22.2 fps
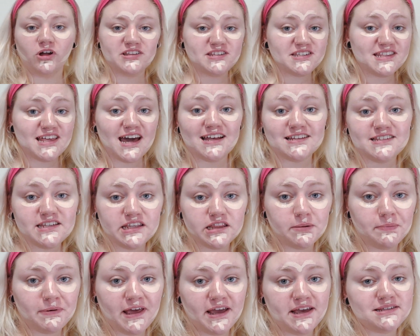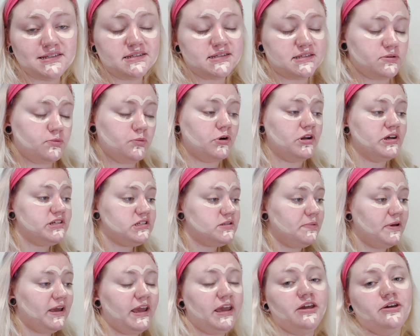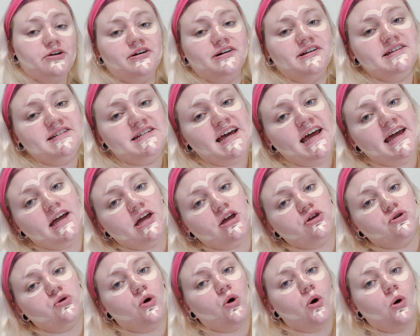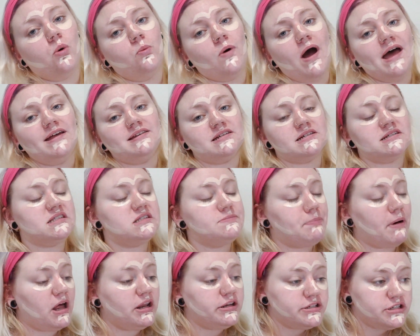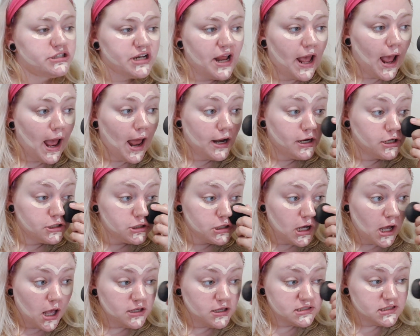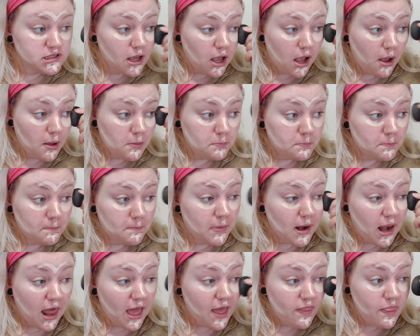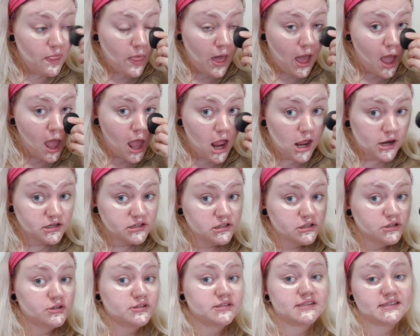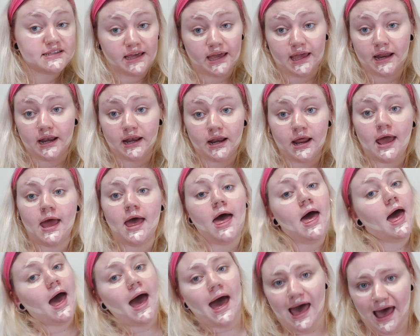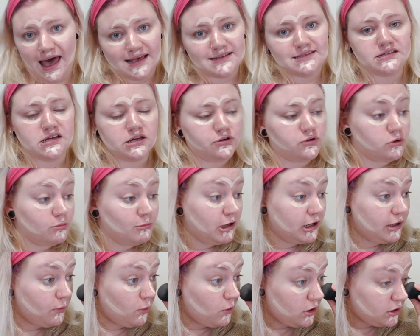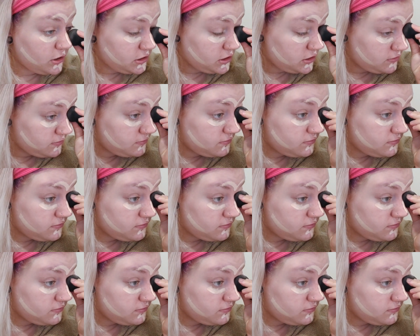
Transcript: Once that's in the places you want it to be, you're going to take your wet sponge and just blend that into your skin as you normally would.